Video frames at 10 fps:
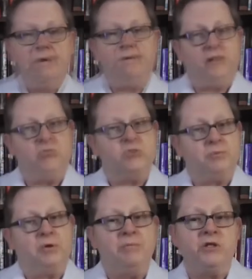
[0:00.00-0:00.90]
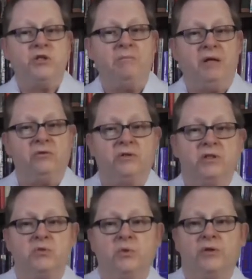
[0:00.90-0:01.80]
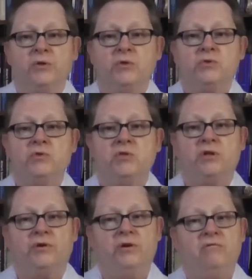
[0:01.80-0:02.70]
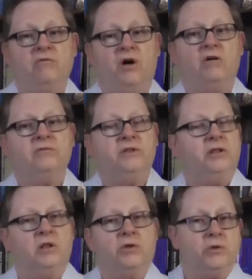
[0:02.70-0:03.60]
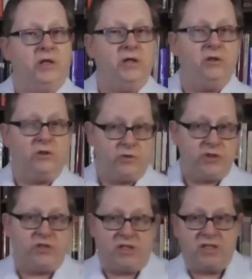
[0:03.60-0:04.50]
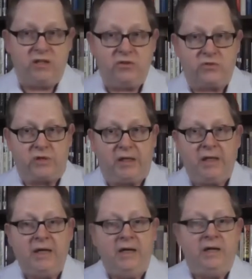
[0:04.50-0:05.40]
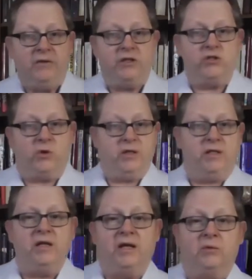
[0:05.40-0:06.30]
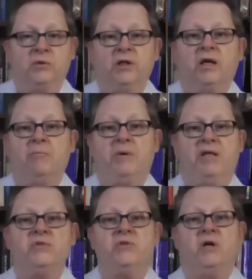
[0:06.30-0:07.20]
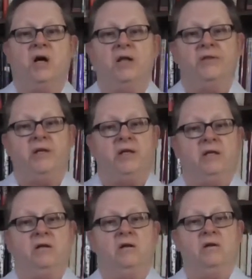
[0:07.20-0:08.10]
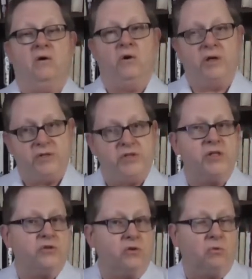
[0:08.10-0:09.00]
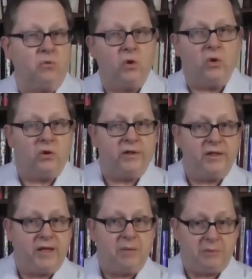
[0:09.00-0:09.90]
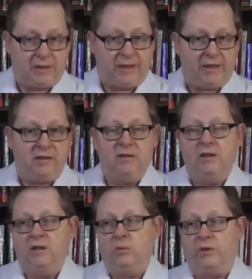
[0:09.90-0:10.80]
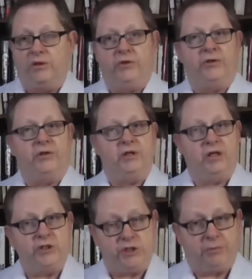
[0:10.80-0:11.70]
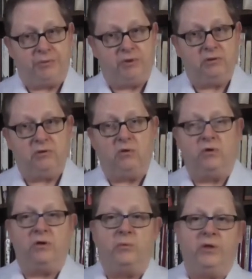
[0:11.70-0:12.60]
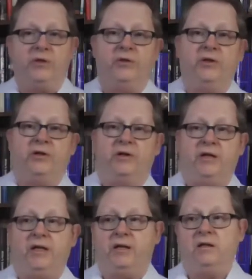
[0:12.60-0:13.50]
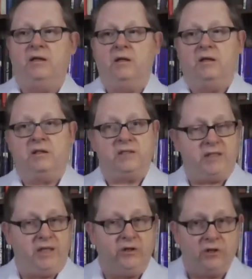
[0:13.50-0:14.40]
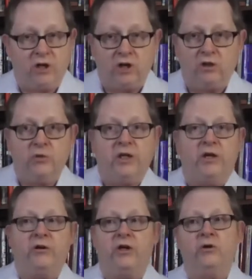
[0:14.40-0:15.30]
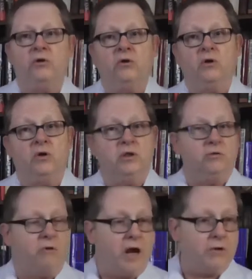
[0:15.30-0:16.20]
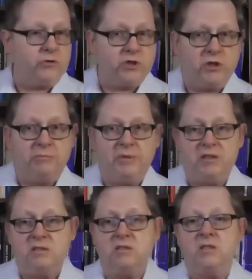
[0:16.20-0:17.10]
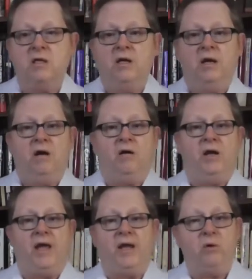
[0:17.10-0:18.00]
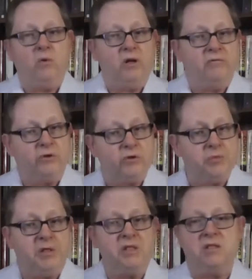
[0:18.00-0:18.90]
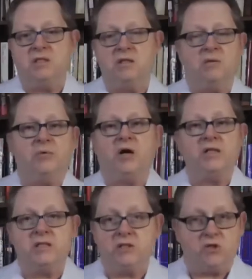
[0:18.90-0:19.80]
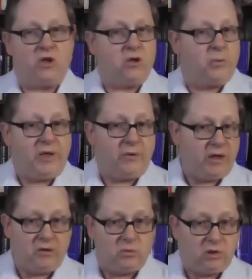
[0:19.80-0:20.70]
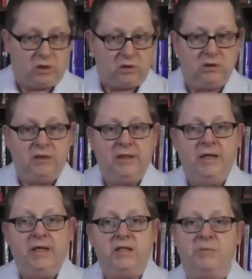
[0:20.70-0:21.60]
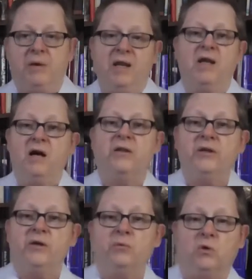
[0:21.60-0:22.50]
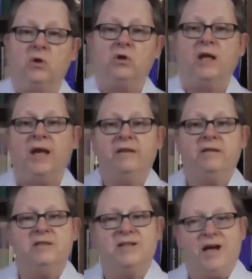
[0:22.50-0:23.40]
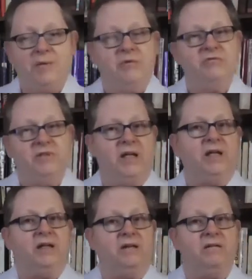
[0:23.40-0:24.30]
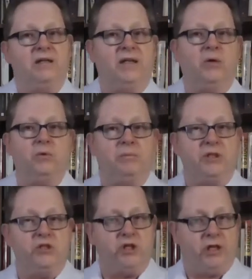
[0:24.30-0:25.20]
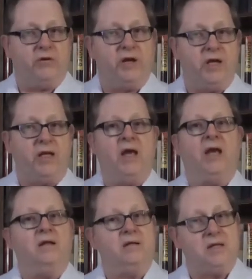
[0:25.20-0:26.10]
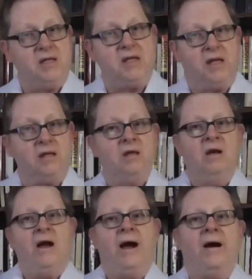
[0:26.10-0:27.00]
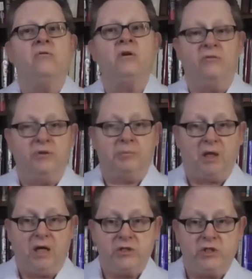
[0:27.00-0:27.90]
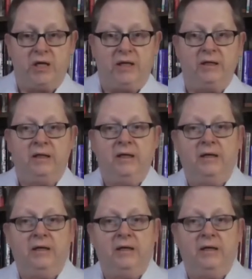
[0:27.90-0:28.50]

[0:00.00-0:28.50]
They use a permission matrix where those that are involved in the logistics industry, they join the network, and based on the organizational role that they play, whether they're a shipper or whether they're a container cargo carrier or ground shipments, any one of those pieces of the process all the way around the world, depending on their role and the type of data that they would be generating and needing out of the blockchain,